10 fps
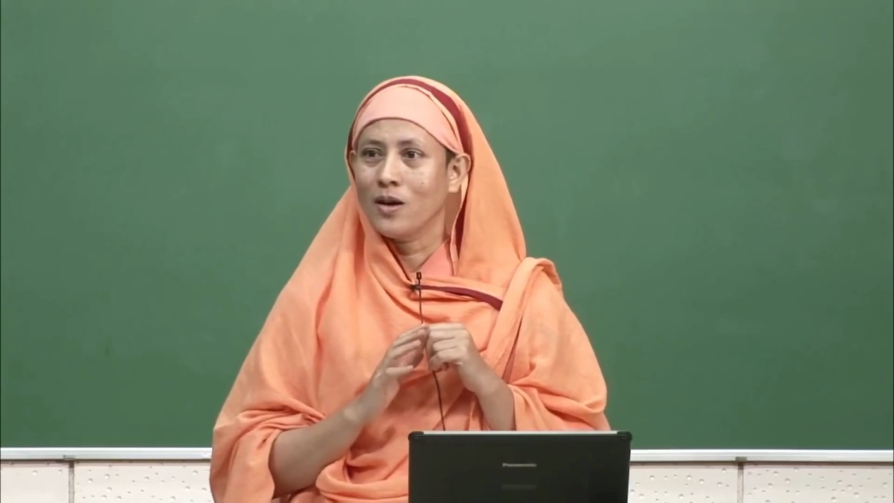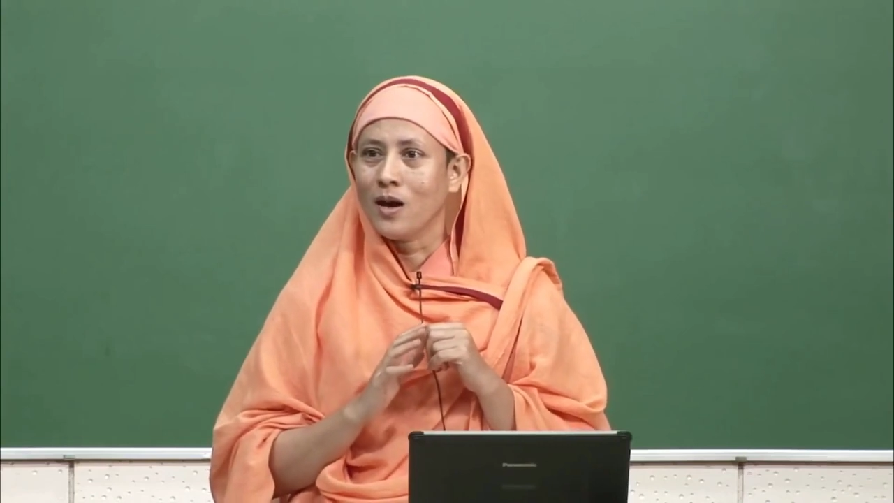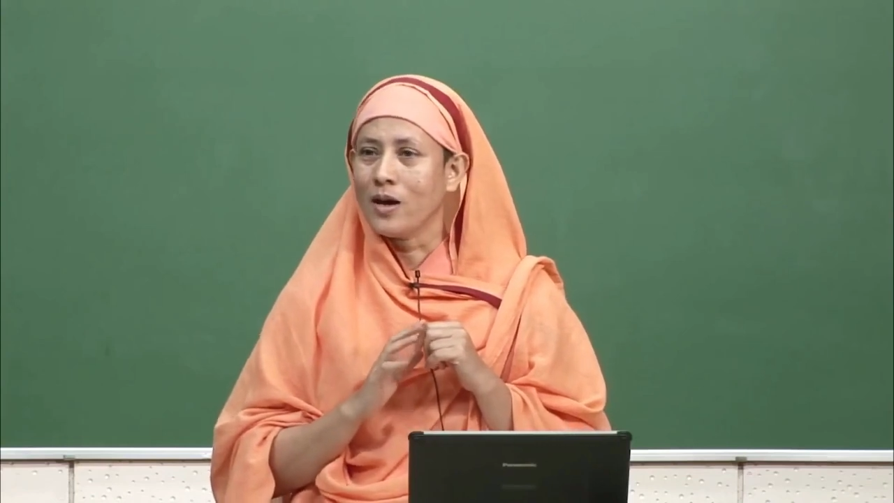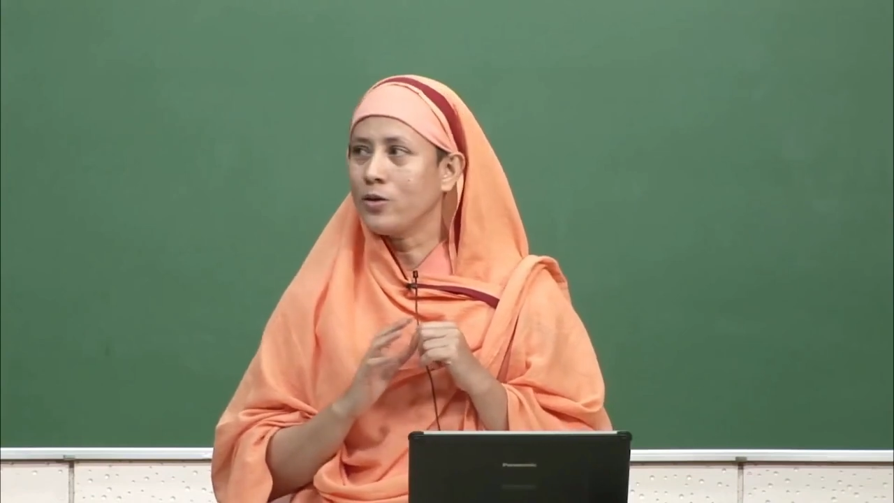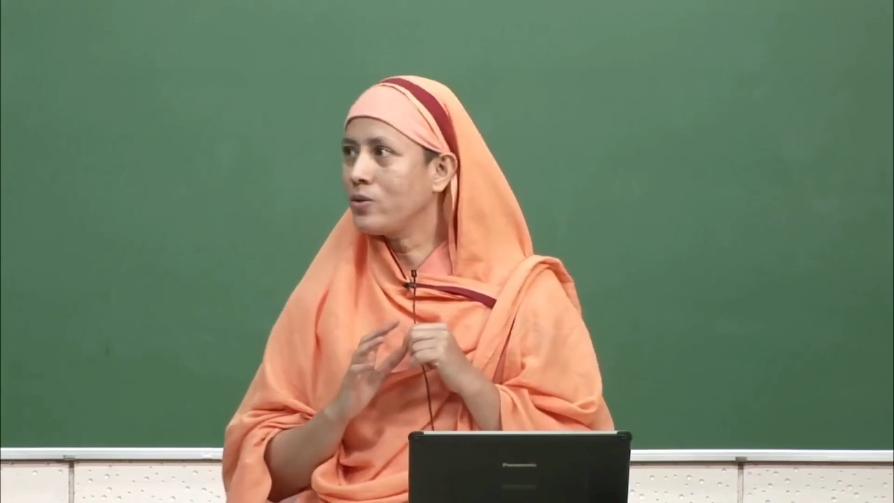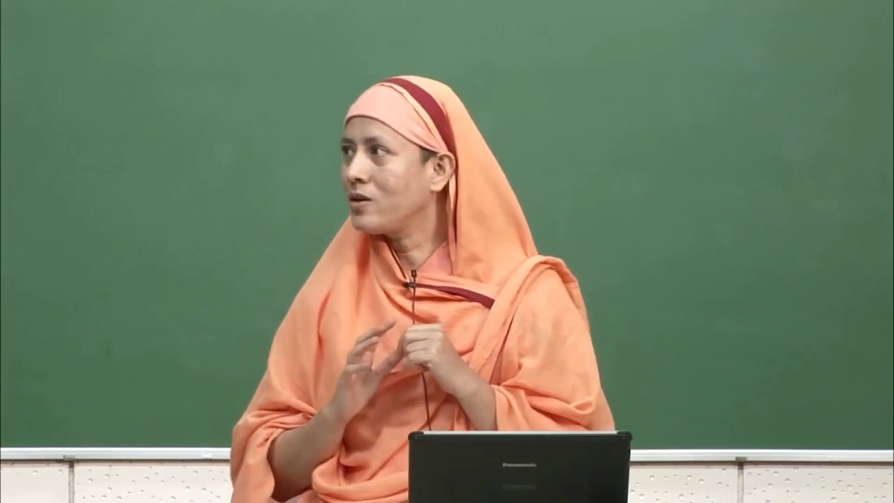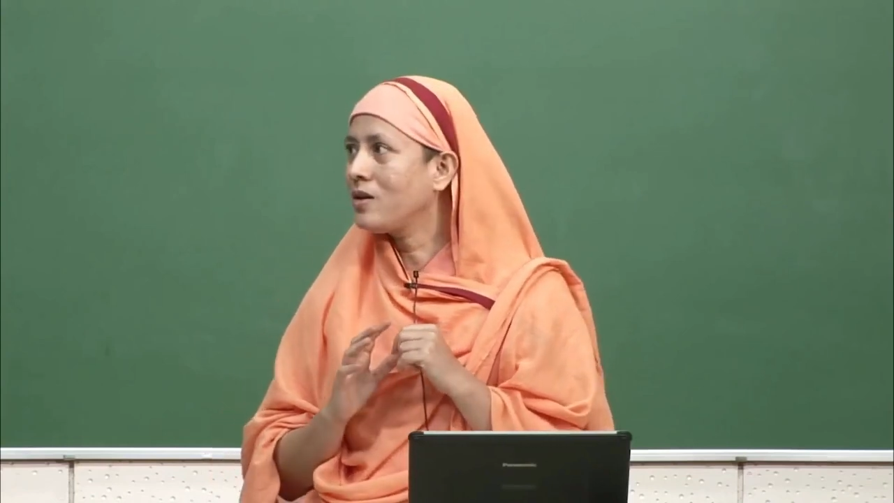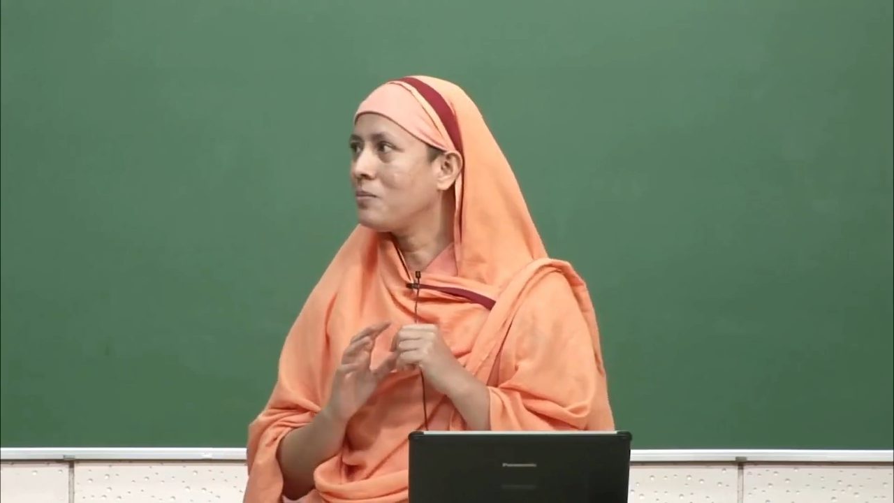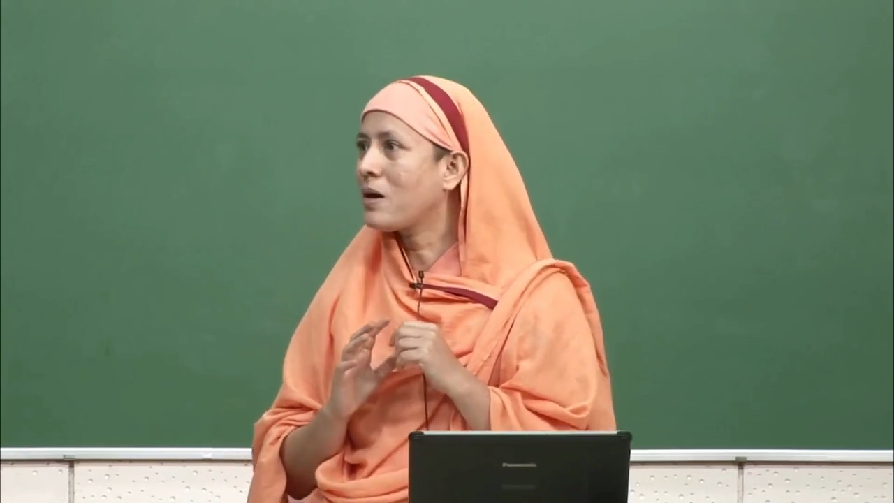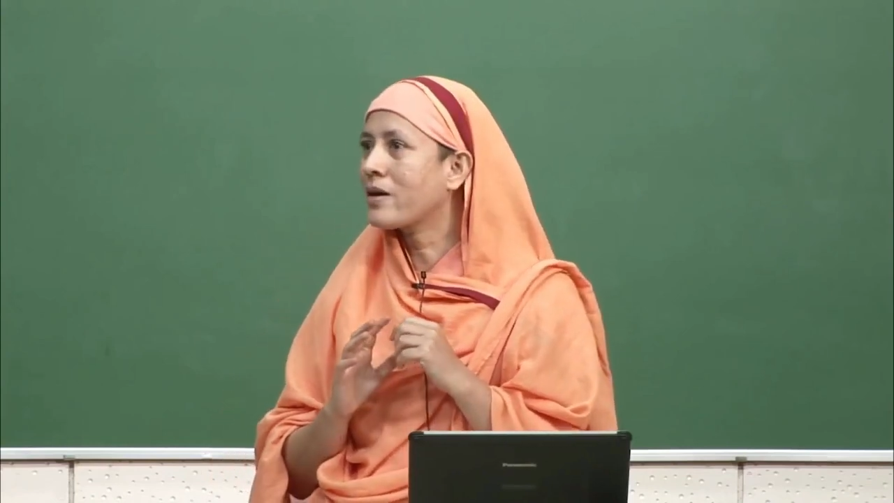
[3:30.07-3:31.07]
And you
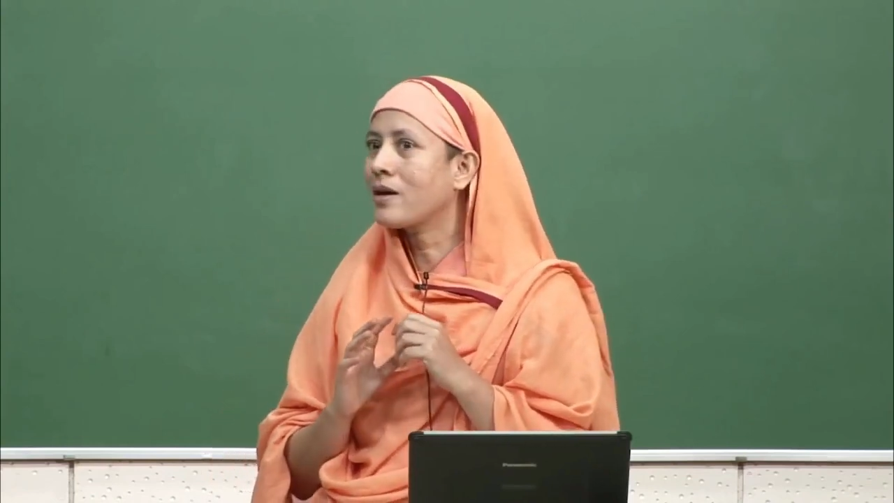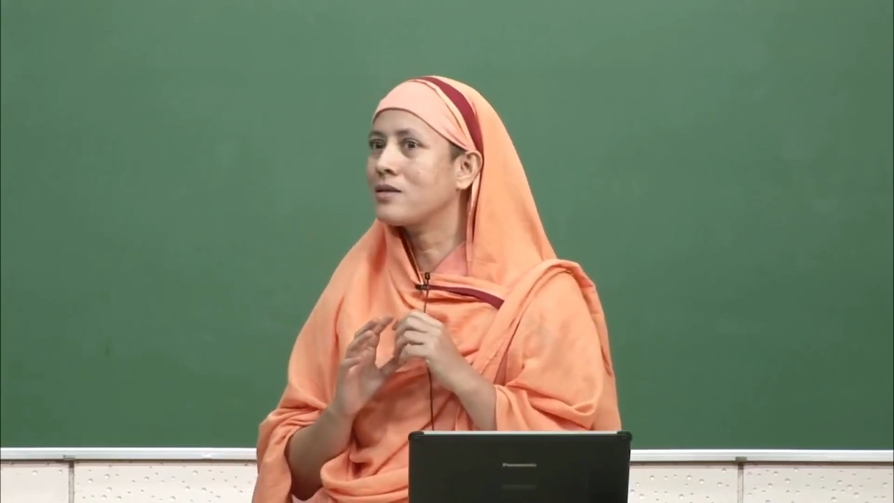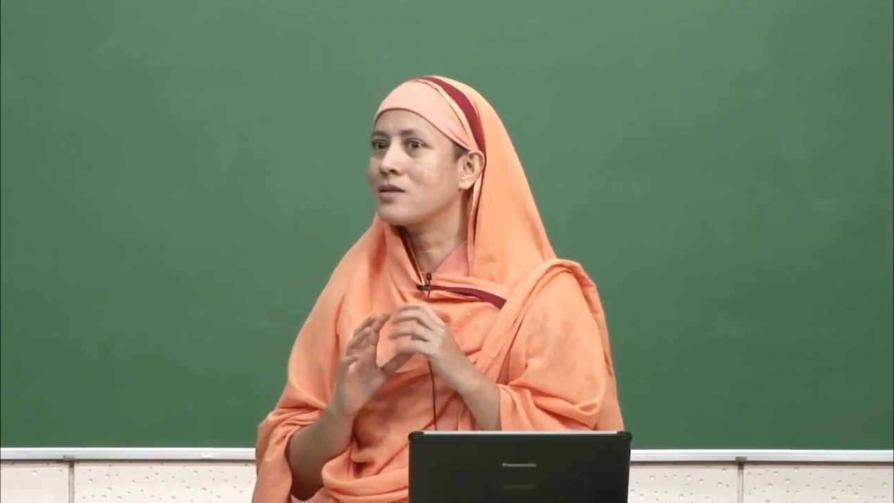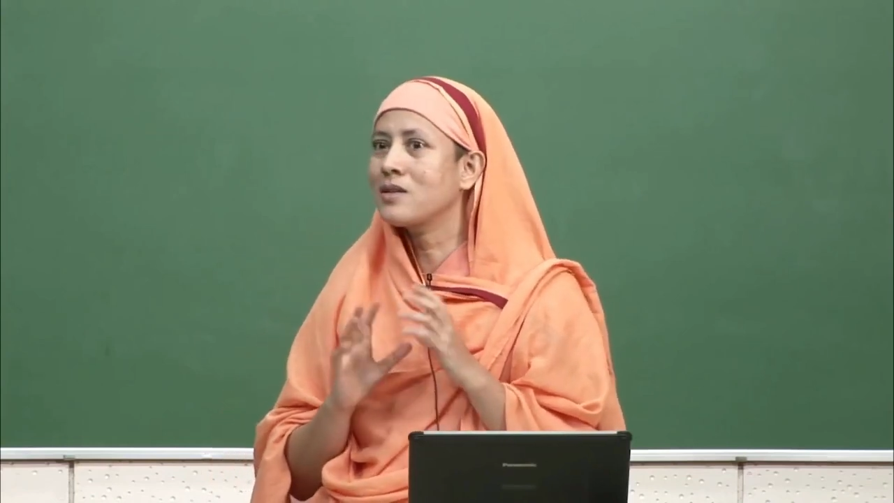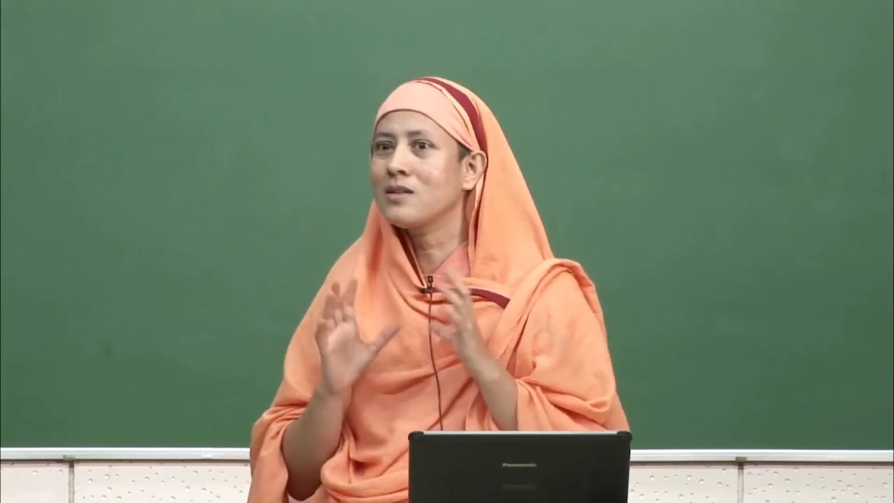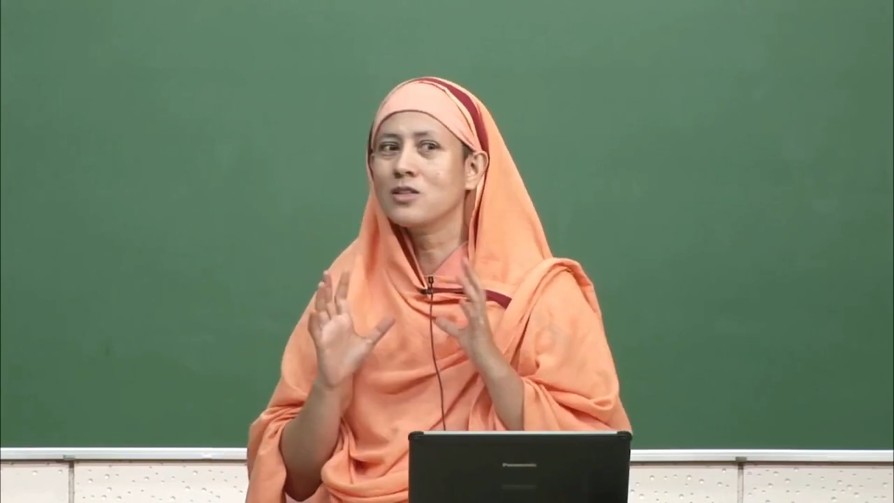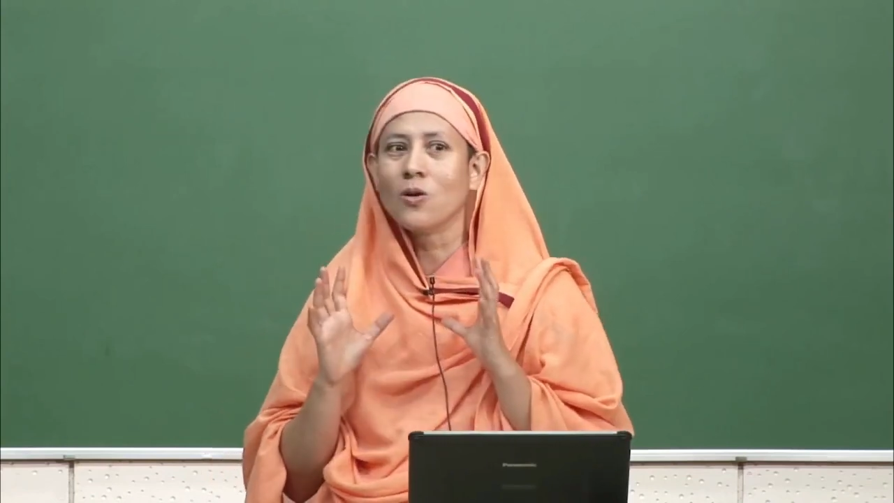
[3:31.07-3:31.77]
turn back and see this